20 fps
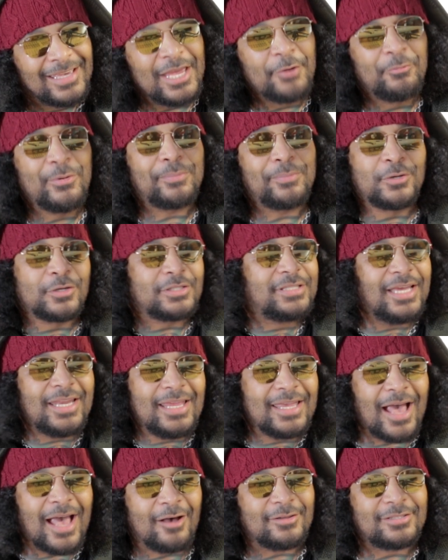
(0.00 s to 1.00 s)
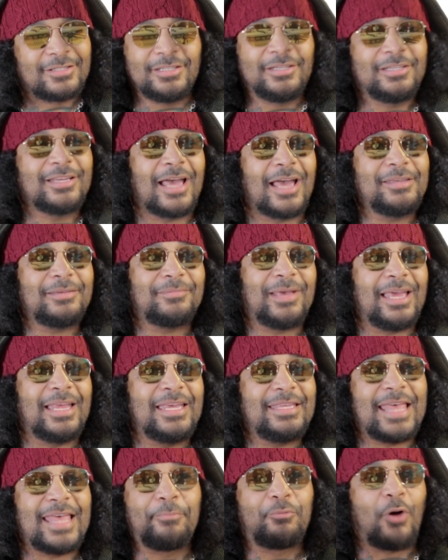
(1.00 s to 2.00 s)
He ripped her titty out. So
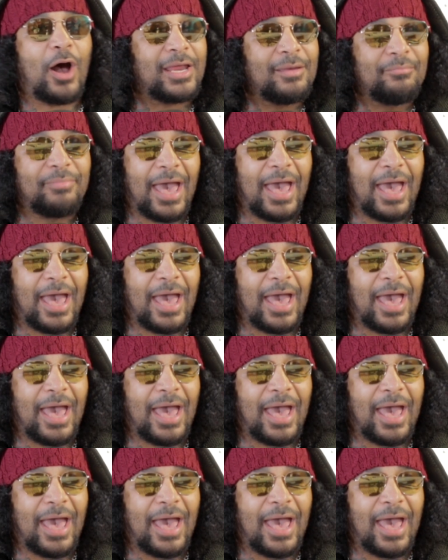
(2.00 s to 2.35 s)
they brought him